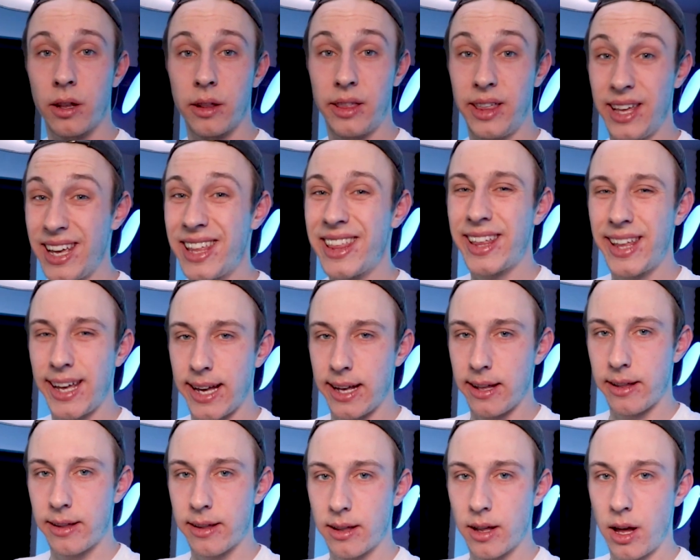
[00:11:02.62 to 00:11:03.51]
This
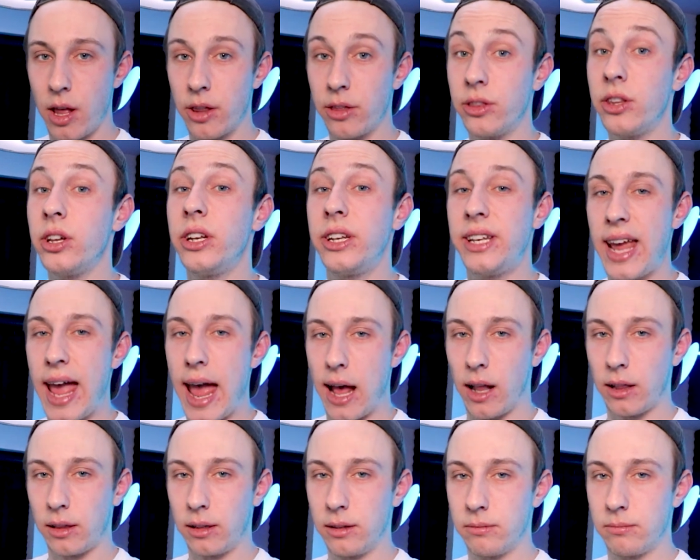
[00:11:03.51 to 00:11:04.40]
is the
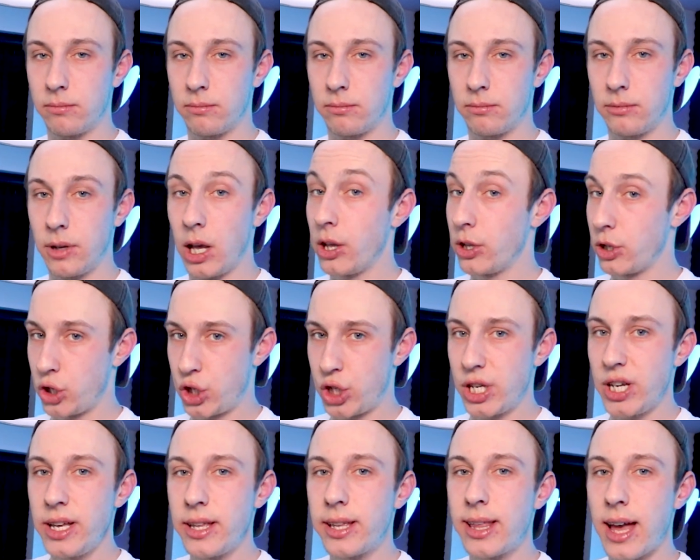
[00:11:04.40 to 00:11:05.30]
Dell
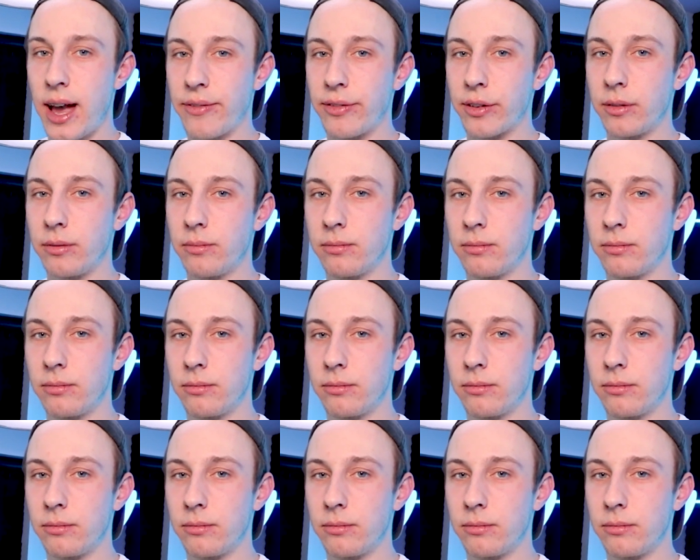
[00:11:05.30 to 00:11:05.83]
G7